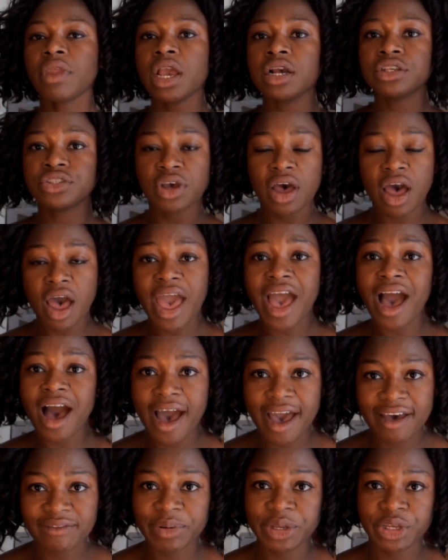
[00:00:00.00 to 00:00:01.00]
So I
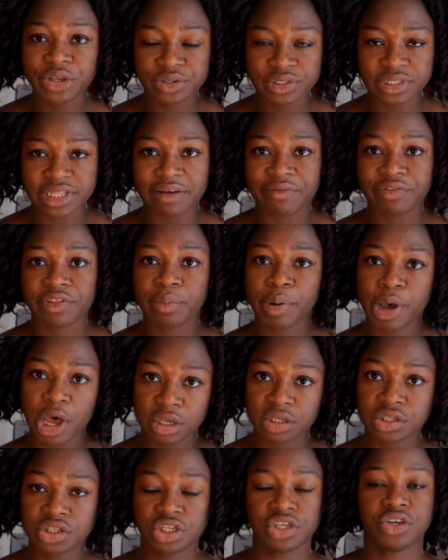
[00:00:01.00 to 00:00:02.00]
have been using that for the
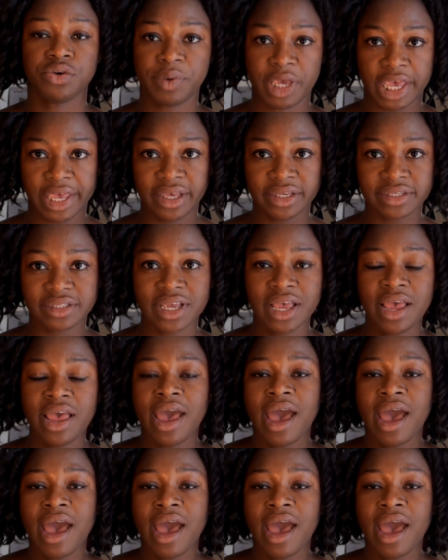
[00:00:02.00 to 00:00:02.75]
past 2 weeks.